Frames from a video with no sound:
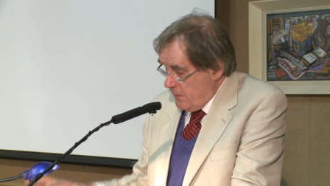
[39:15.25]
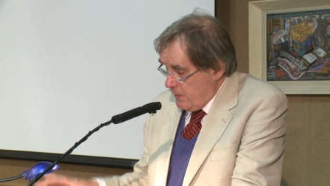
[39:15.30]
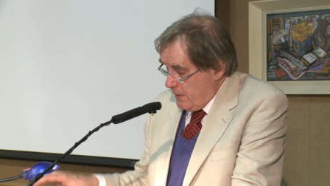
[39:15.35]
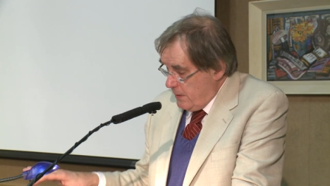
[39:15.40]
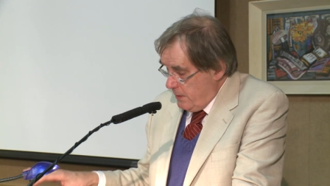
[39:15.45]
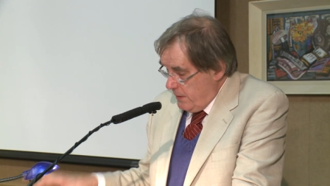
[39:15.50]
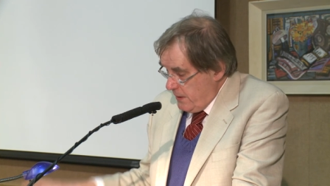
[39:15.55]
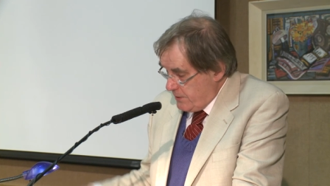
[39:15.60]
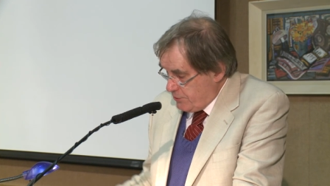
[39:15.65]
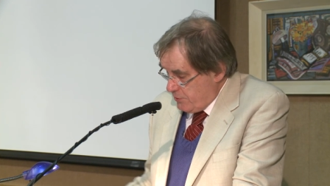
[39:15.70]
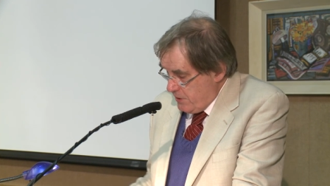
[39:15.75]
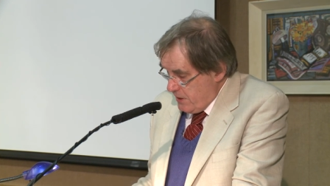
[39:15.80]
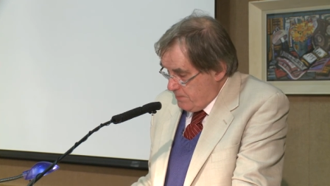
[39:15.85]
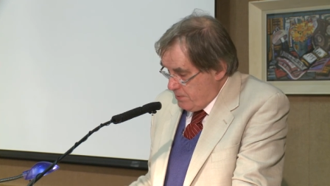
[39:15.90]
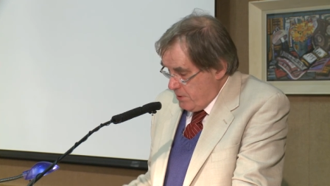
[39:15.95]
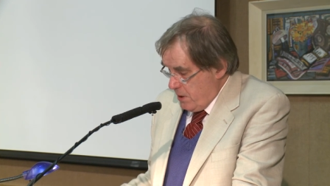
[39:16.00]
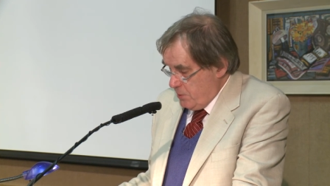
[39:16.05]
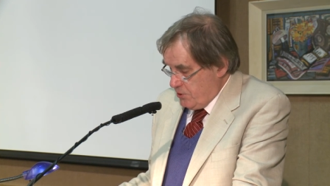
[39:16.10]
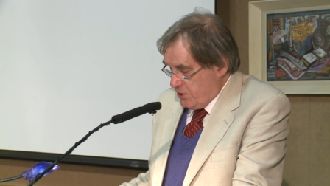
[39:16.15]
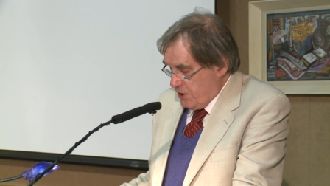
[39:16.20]
The literary
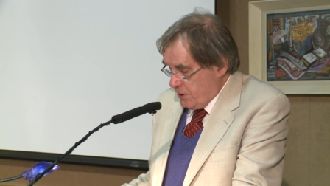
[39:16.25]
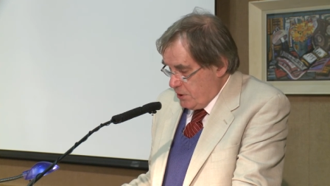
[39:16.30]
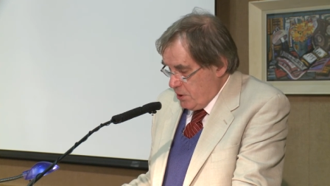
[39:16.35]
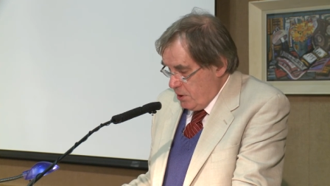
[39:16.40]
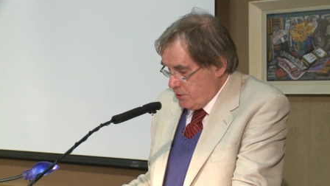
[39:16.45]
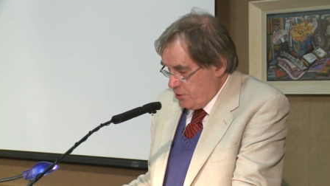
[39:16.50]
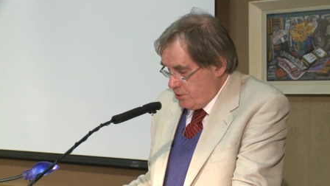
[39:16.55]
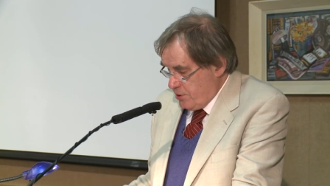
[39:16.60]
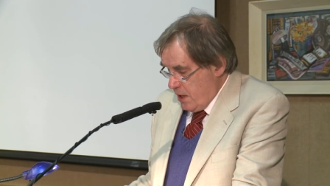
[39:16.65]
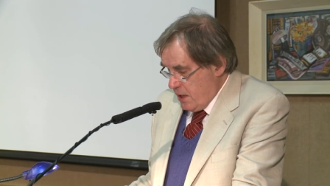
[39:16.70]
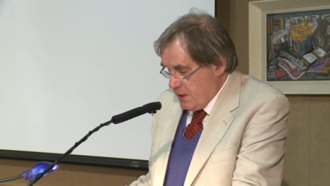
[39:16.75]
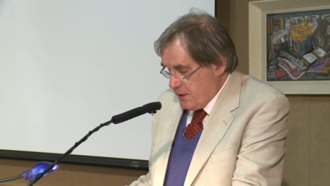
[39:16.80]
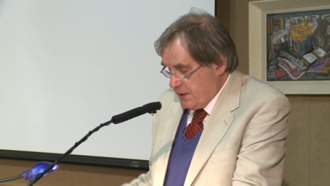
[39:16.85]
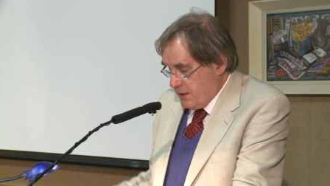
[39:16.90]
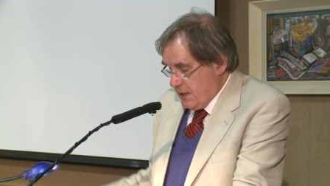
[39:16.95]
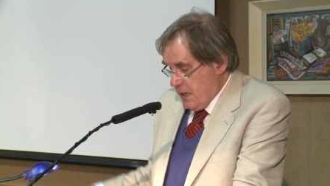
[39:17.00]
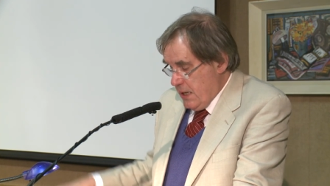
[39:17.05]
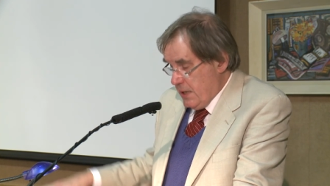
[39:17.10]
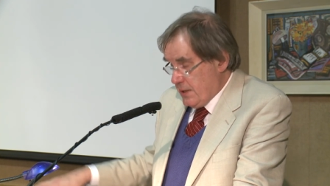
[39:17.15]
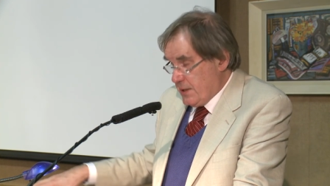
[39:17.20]
approach, in
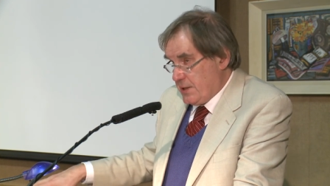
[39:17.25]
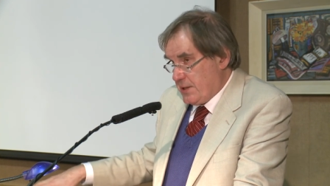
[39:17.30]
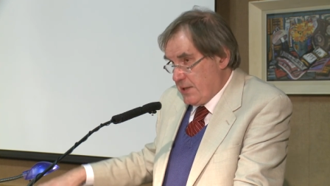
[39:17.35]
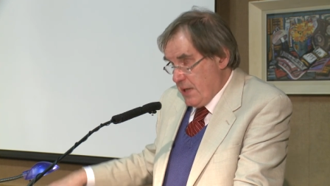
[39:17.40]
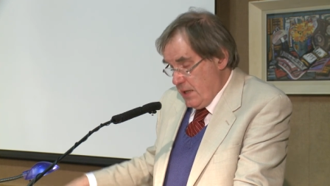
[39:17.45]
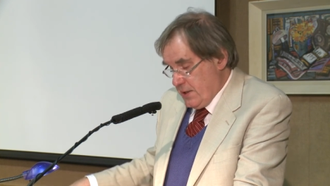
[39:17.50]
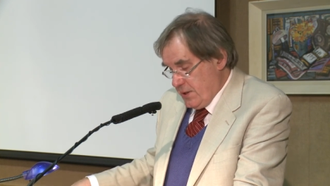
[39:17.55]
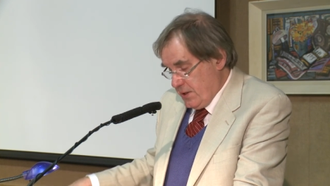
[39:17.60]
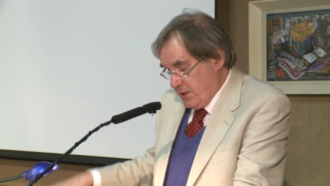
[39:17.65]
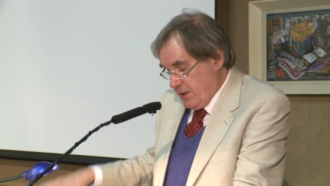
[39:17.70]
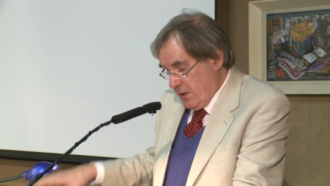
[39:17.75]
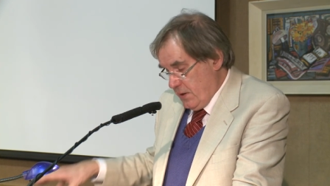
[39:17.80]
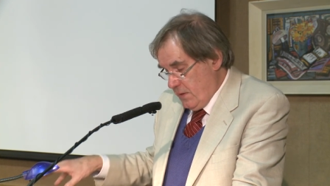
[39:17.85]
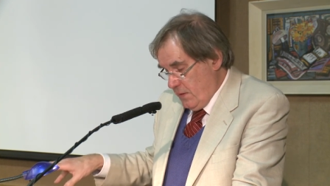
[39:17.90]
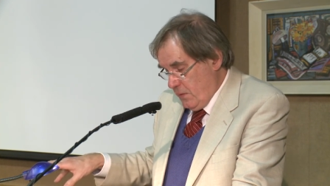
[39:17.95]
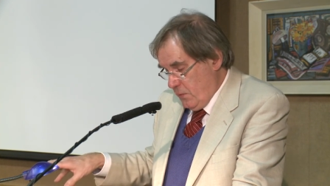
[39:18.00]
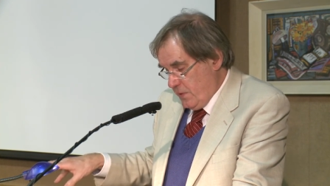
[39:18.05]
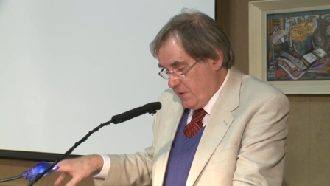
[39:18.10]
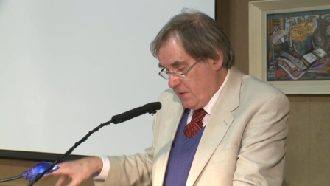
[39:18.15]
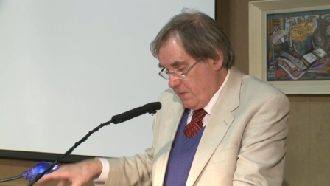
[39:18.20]
contrast, starts
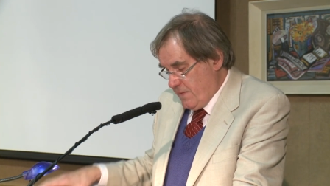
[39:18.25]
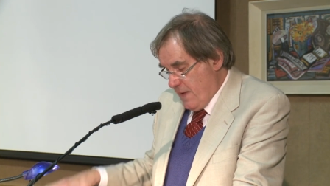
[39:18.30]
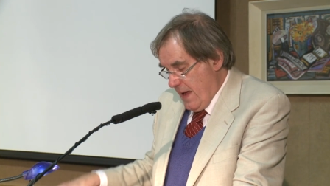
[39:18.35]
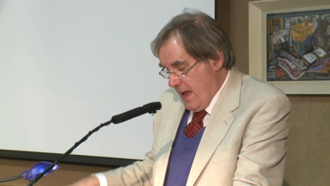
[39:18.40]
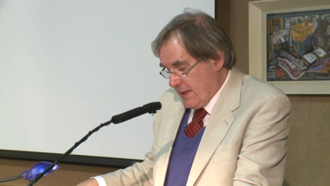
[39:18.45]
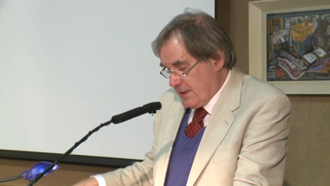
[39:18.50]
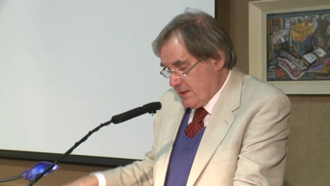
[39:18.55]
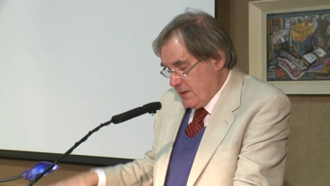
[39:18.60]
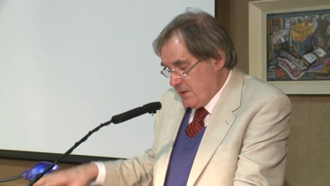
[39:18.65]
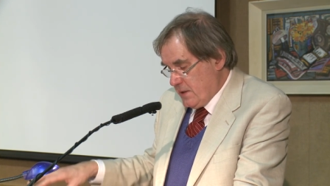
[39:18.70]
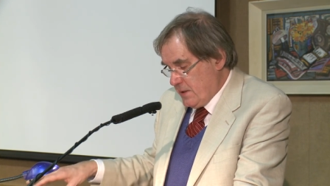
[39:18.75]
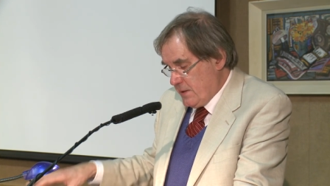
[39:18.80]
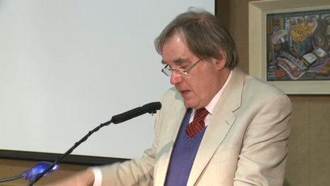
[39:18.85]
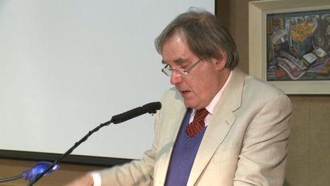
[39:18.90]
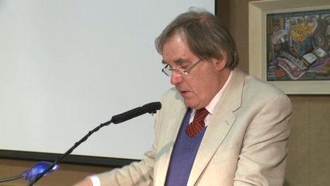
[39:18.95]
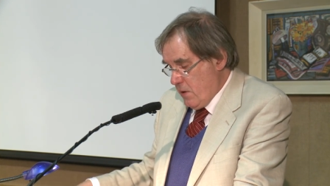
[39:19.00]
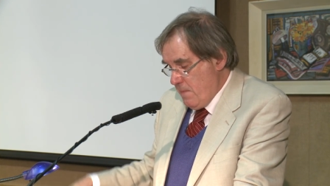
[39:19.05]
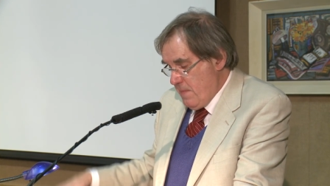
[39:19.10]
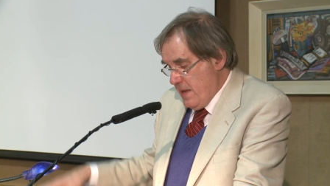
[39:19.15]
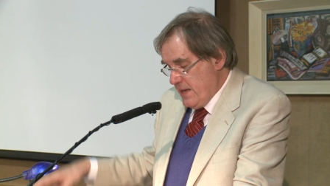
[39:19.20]
with the fact that
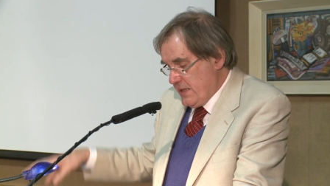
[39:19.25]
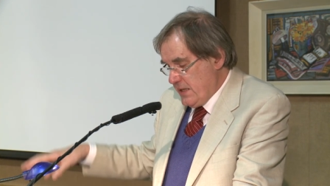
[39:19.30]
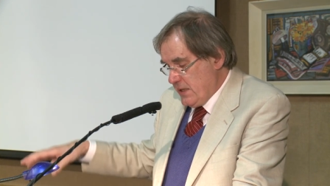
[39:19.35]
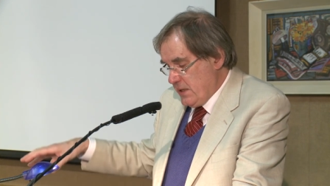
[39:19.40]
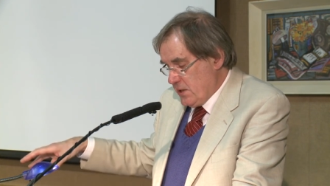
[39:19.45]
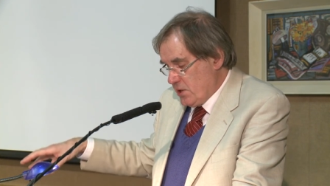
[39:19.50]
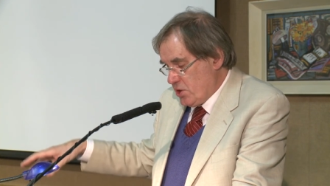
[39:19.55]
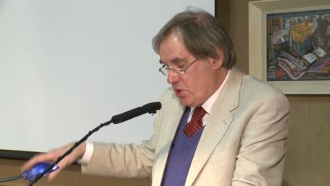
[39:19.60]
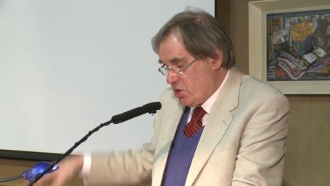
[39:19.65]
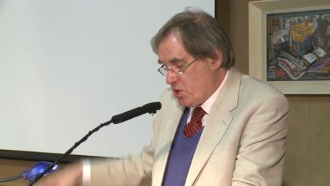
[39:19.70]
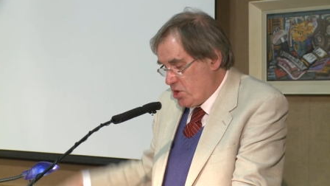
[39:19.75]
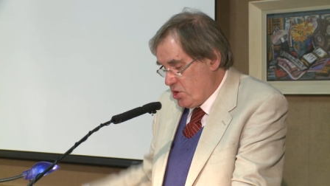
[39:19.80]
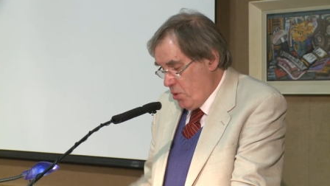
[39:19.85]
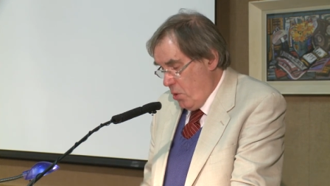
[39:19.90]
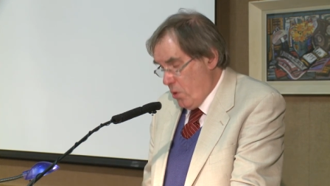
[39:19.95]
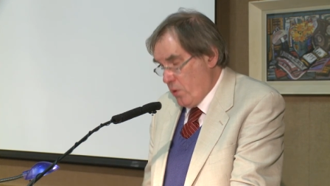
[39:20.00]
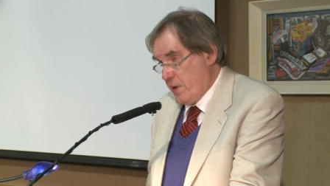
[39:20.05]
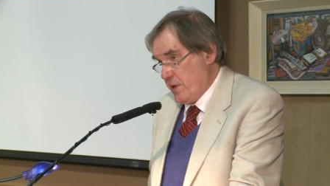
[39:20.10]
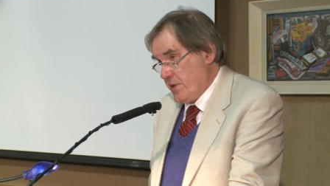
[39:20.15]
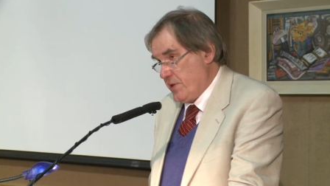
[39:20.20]
there are many
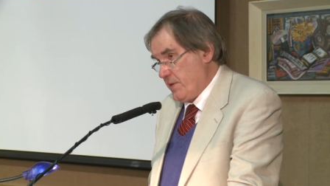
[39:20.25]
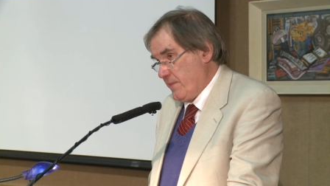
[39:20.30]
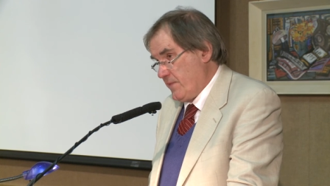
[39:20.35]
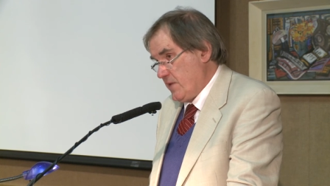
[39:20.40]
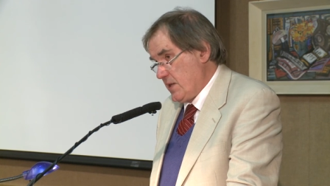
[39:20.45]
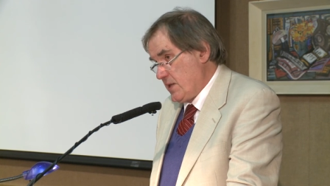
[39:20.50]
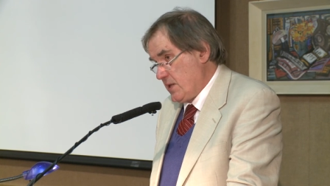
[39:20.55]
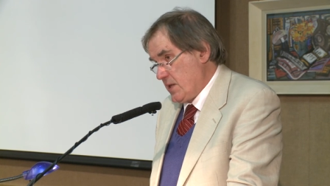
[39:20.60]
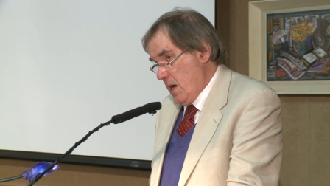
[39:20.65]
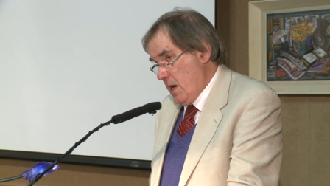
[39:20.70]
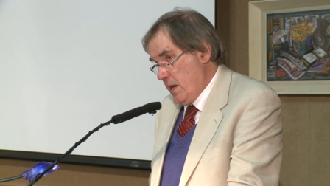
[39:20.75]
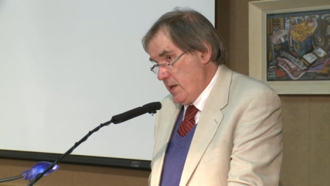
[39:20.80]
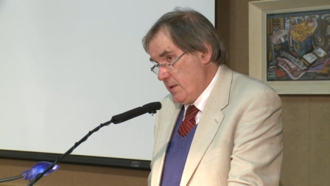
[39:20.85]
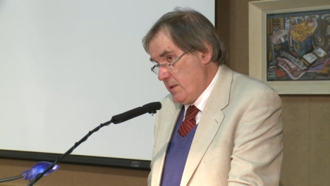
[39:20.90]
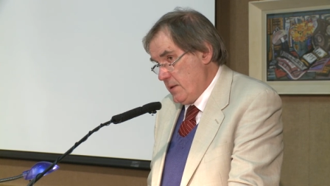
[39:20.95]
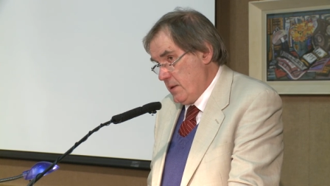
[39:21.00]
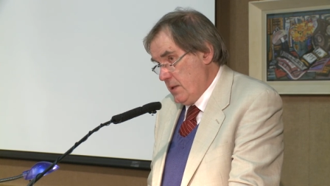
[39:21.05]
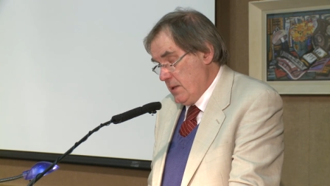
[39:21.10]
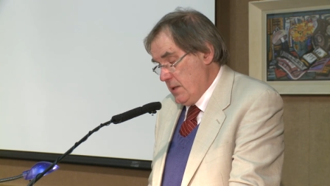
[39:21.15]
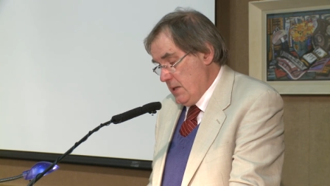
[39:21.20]
stories of this
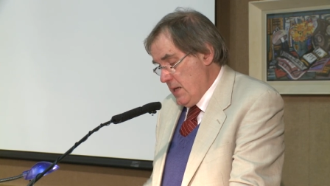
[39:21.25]
kind